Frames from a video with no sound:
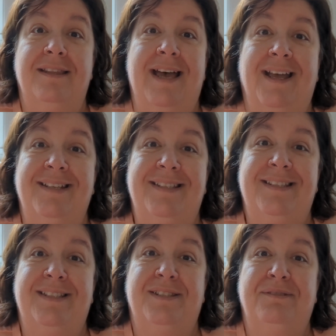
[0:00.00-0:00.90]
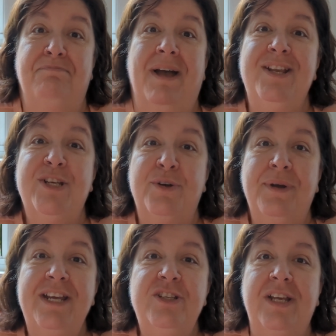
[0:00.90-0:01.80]
That's my
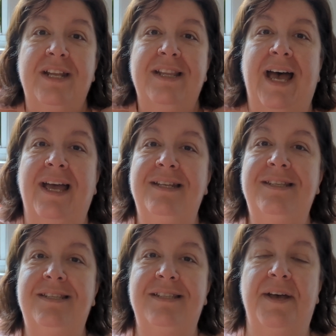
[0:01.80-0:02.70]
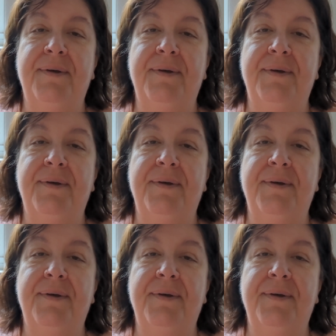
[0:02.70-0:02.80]
generation. That's